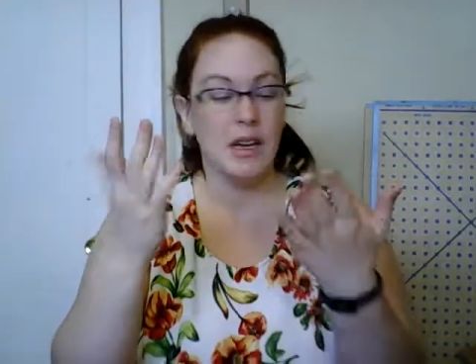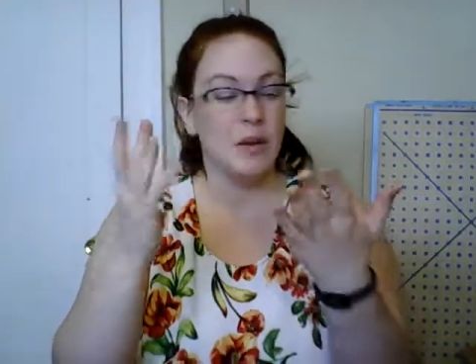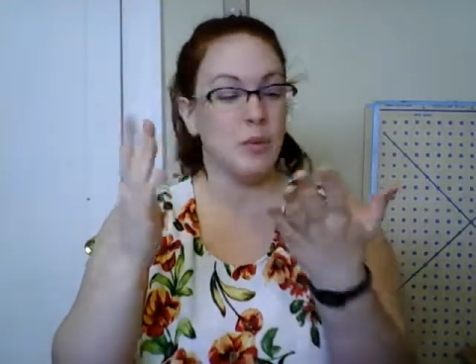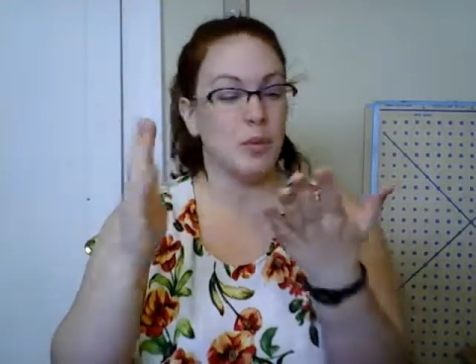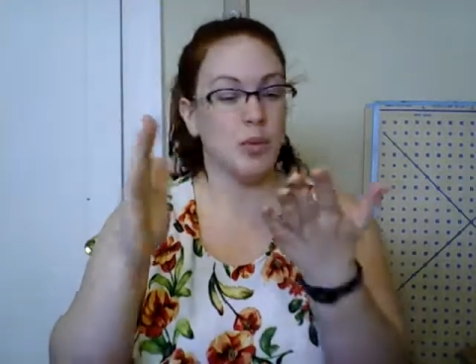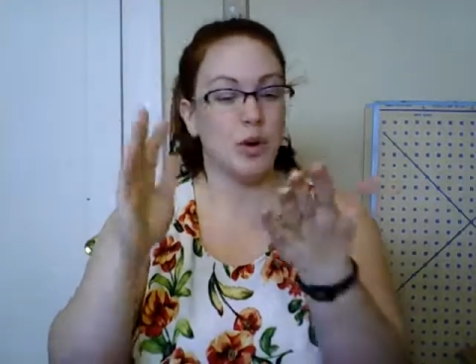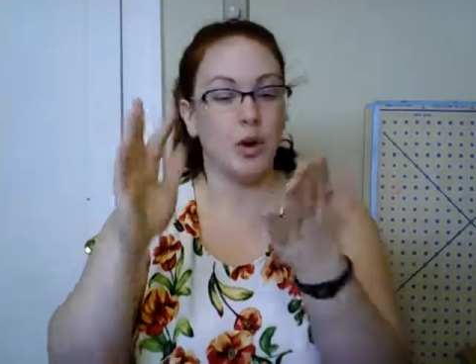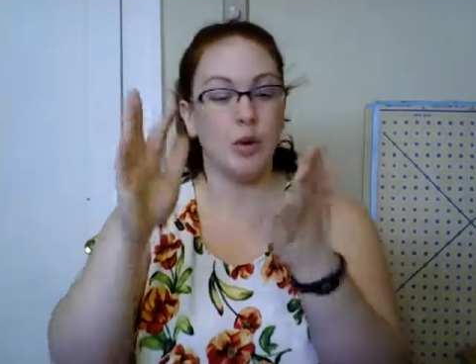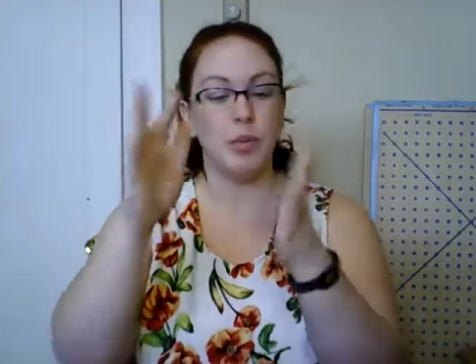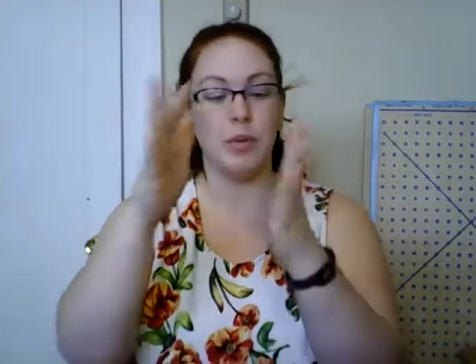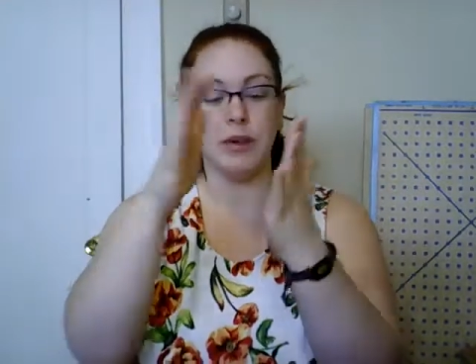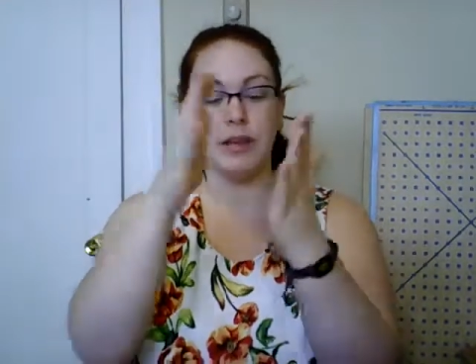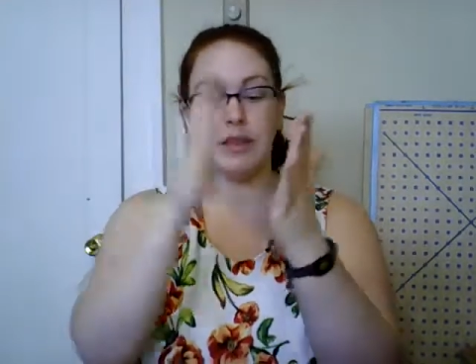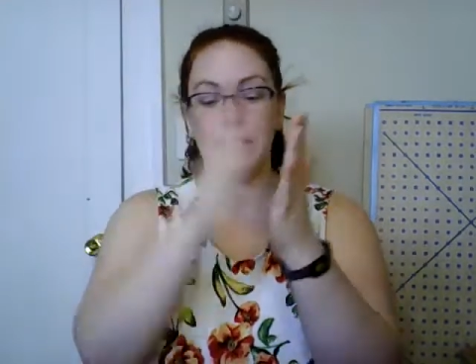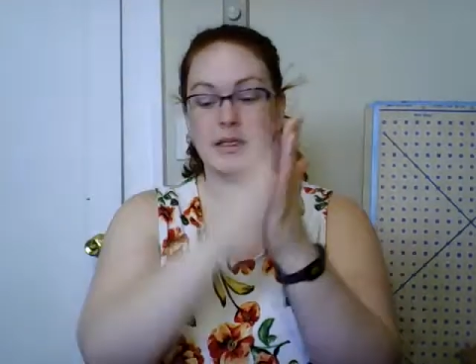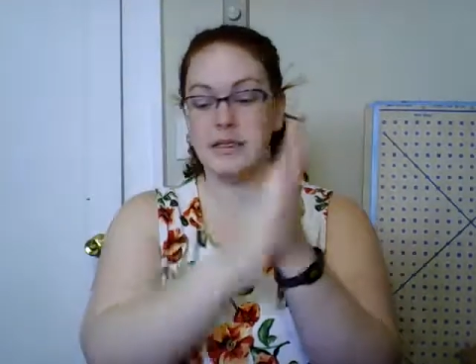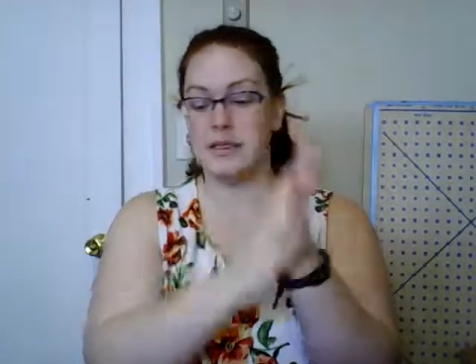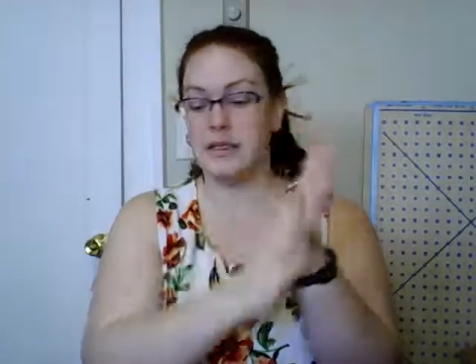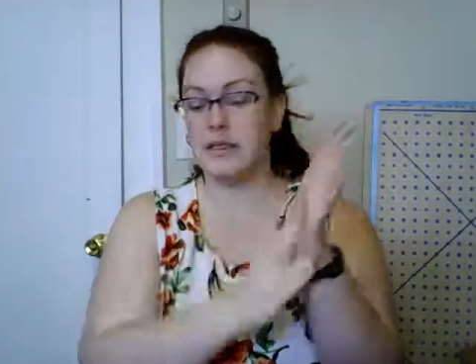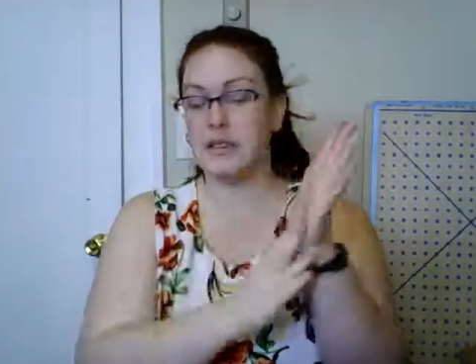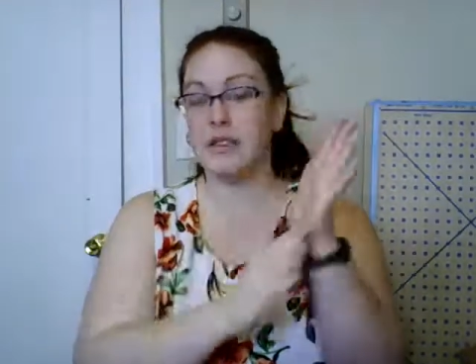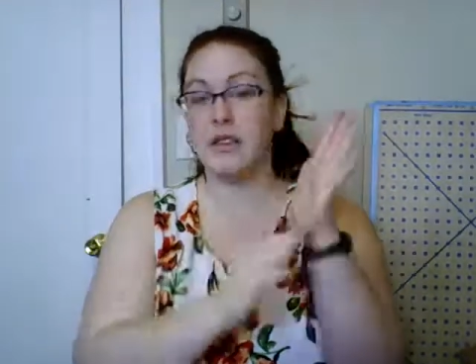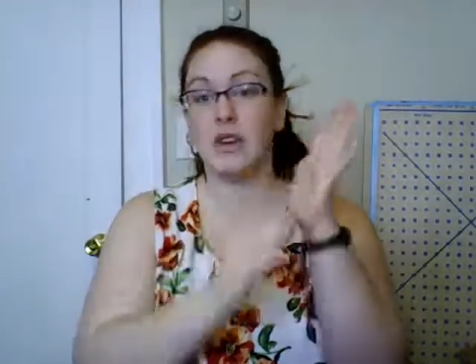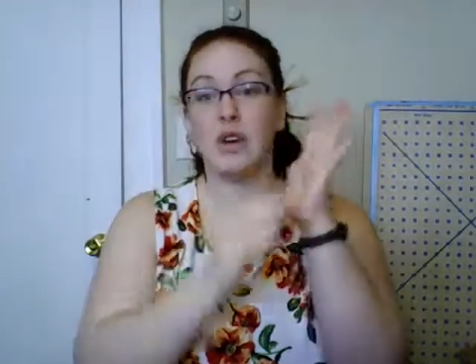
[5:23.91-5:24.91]

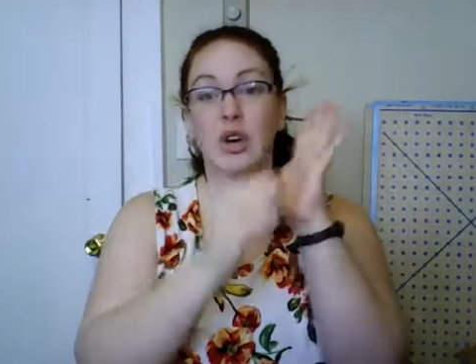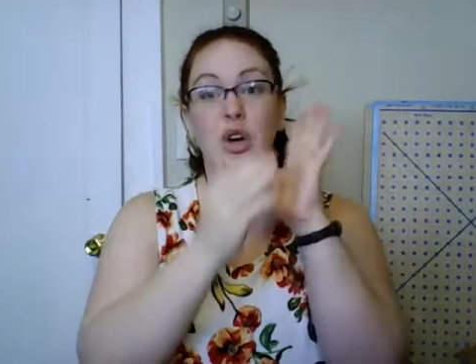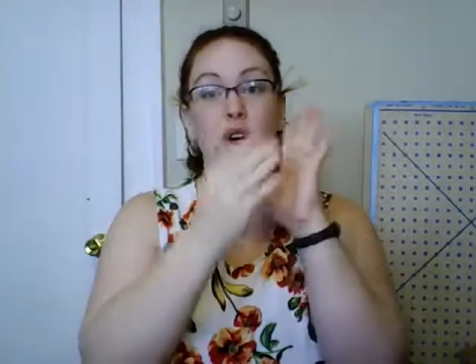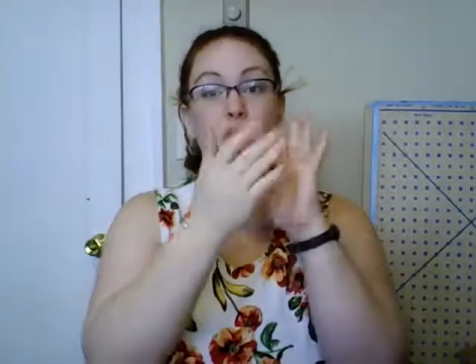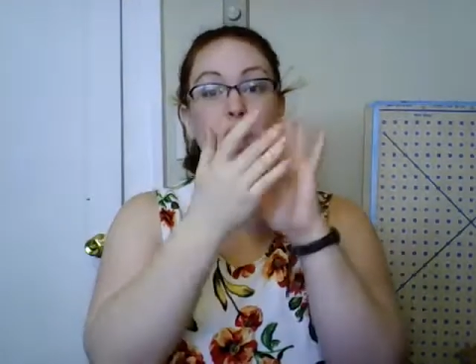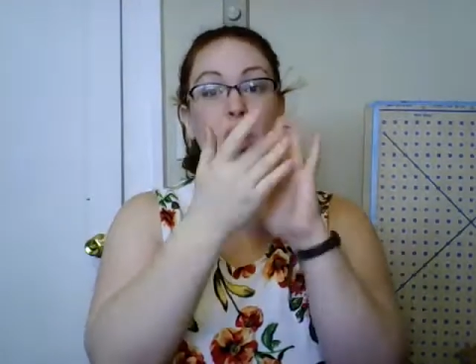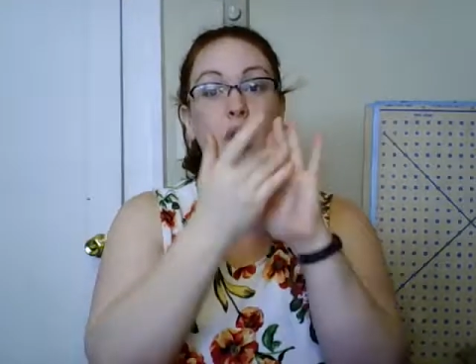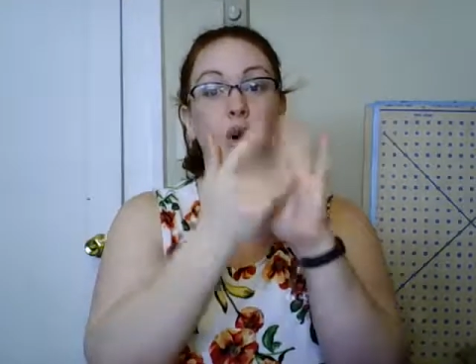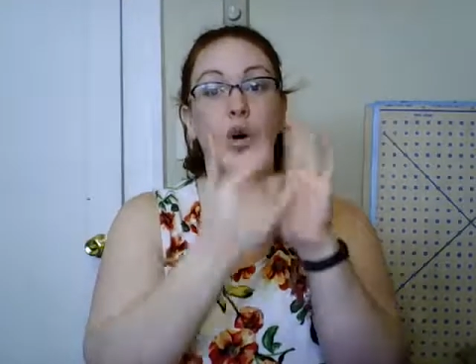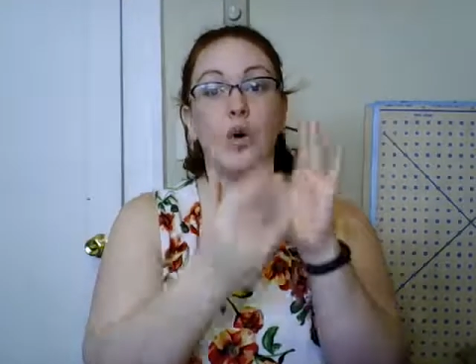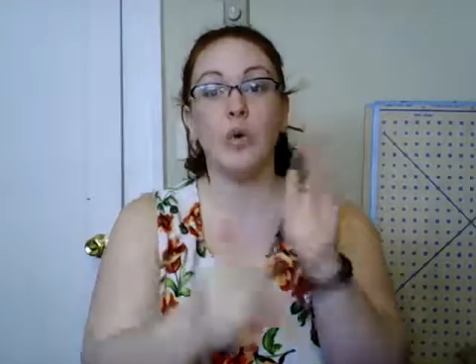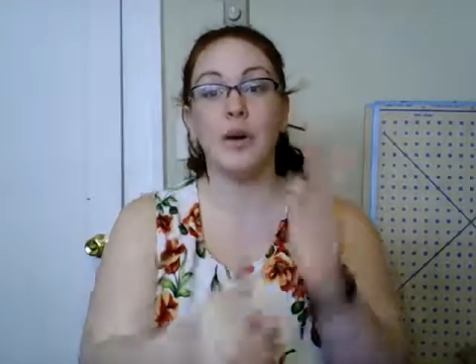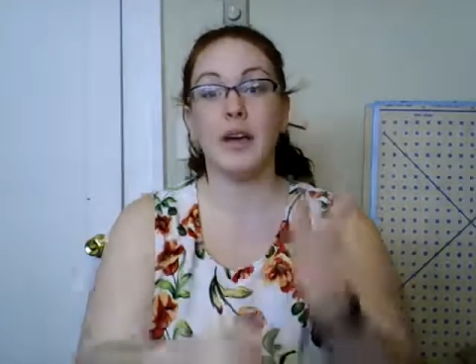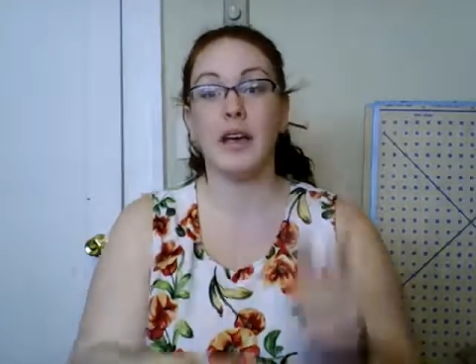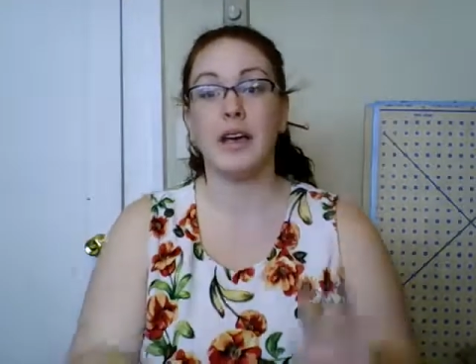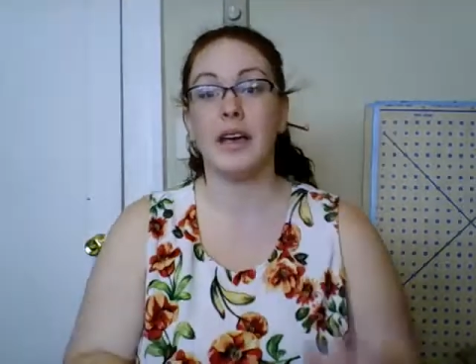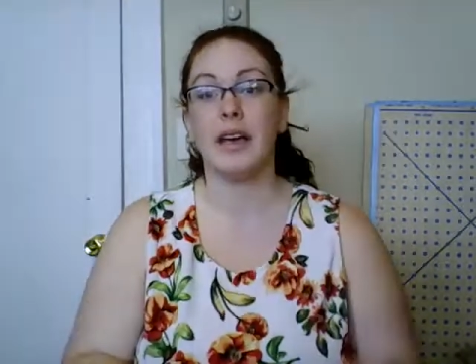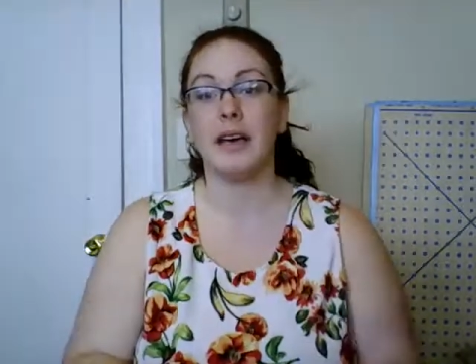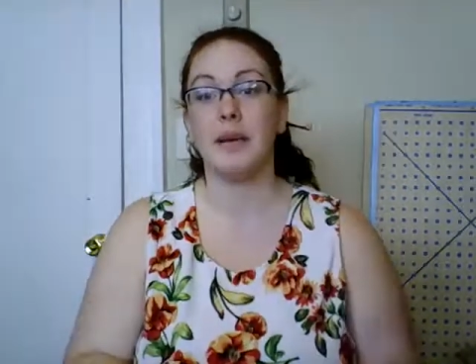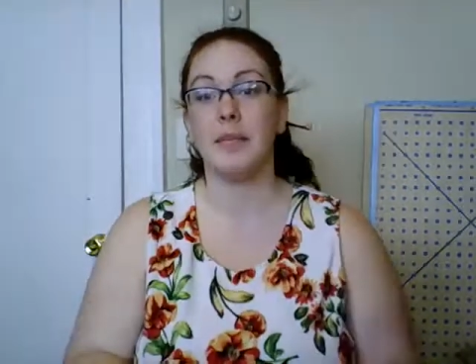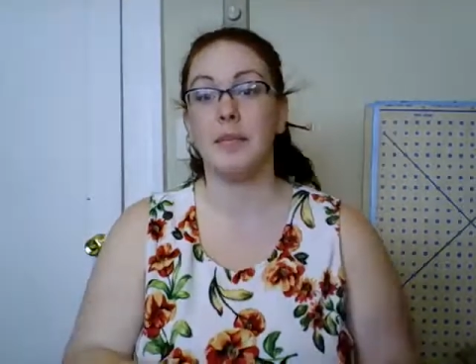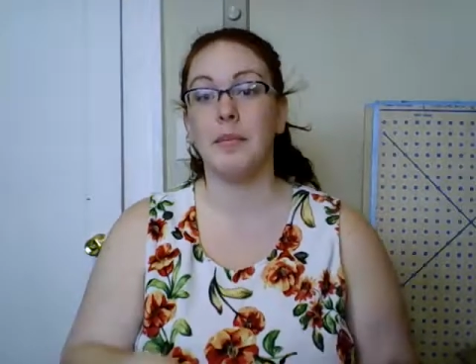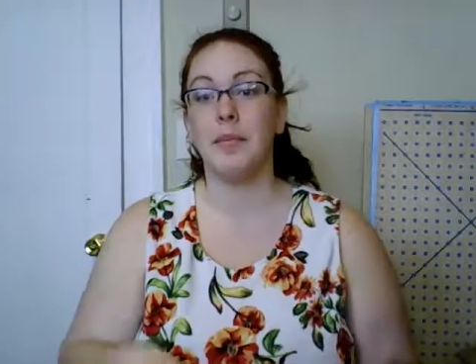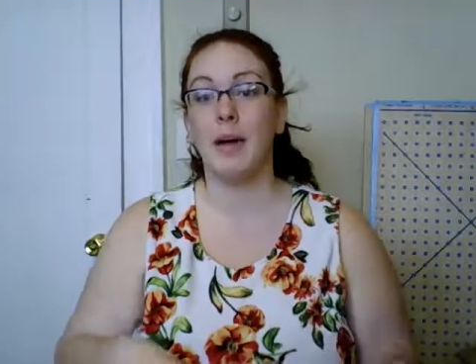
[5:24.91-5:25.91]
propolis coating